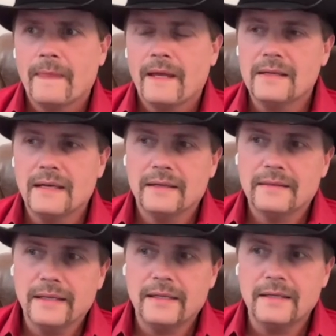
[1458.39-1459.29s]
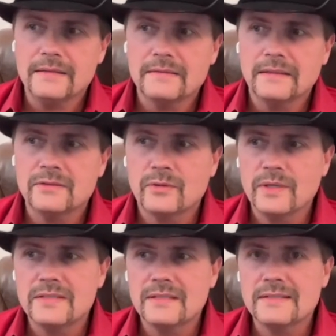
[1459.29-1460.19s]
And I think as
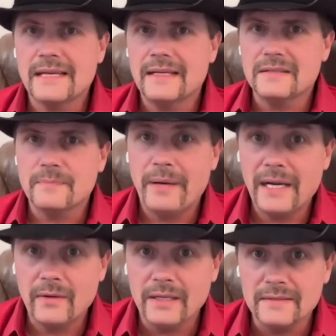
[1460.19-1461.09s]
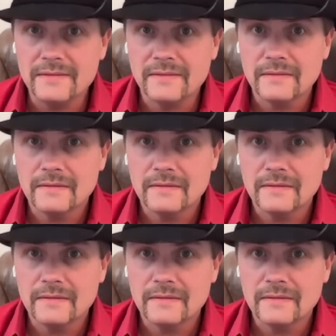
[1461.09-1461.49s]
Christians and as parents,